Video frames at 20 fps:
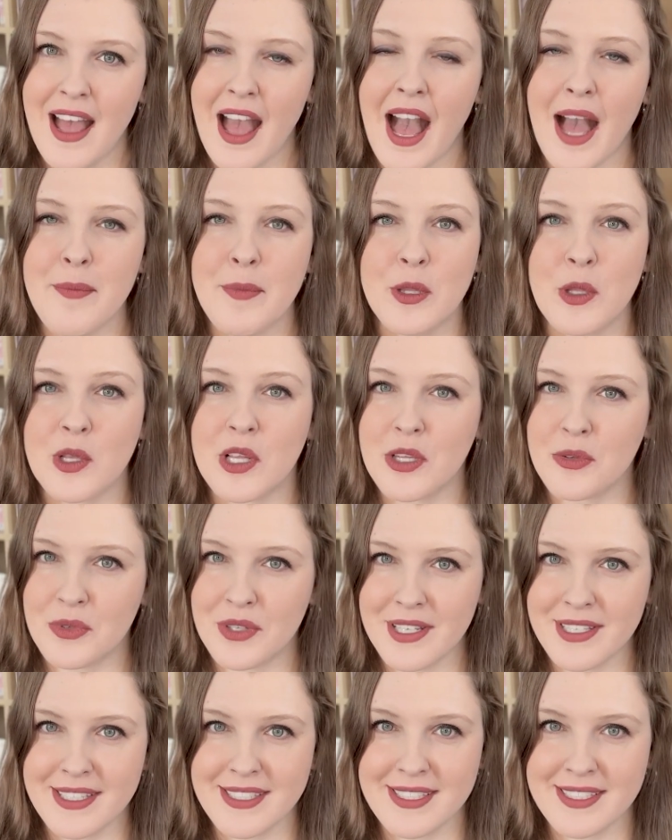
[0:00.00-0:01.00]
I'm a local
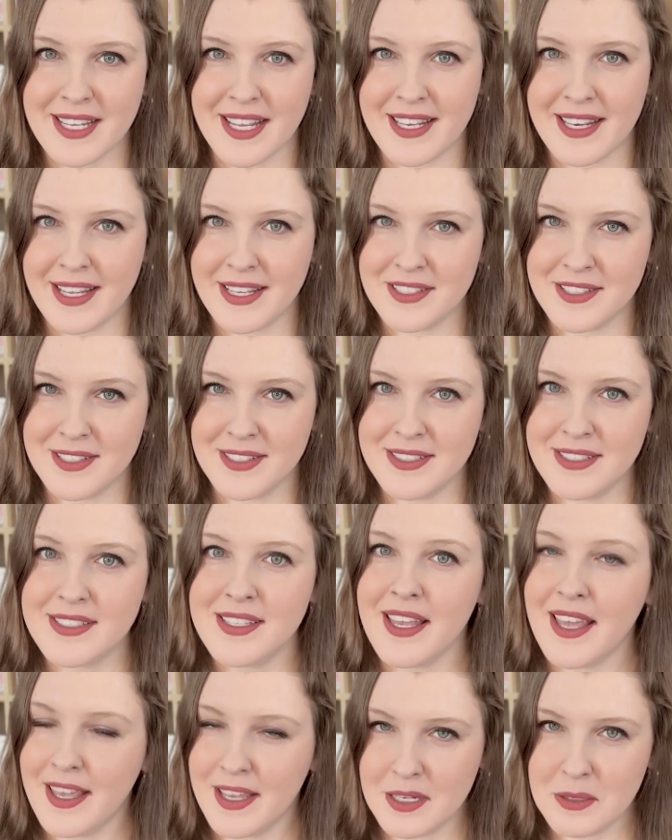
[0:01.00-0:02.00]
real estate agent
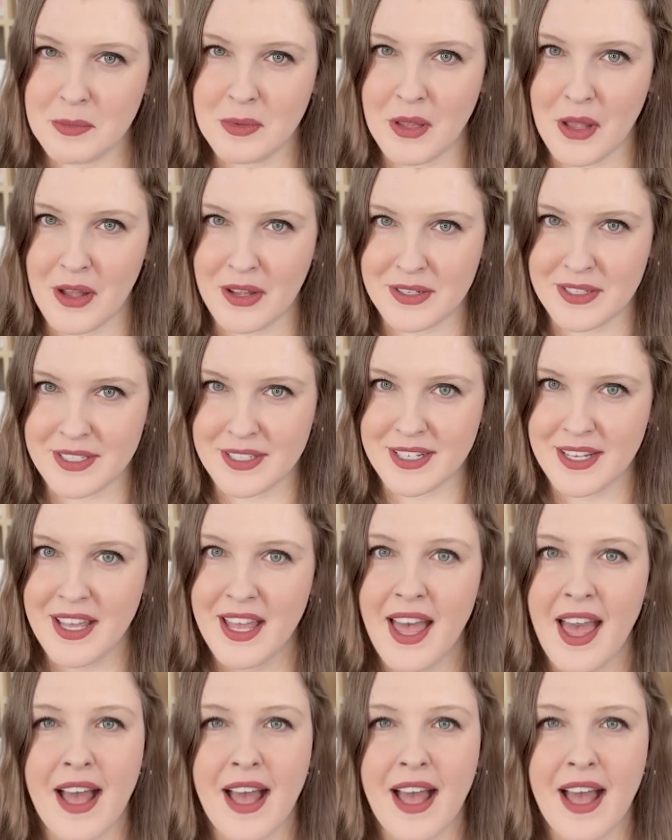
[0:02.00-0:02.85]
and a blogger,